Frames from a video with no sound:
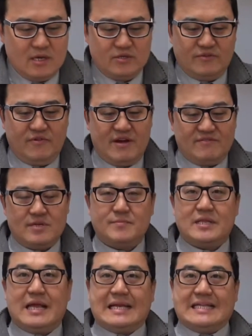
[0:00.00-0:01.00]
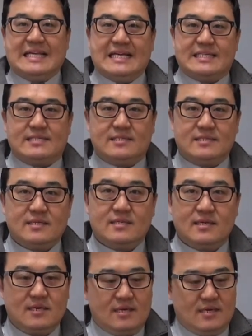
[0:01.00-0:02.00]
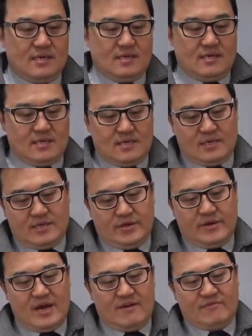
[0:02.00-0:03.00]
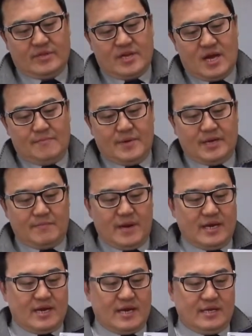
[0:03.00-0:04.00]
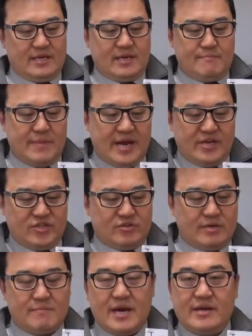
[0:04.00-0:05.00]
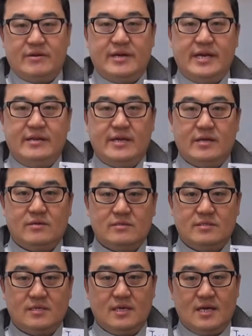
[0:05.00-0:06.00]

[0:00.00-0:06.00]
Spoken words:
So if you have something like this, you have the topic, main idea, major, and minor details.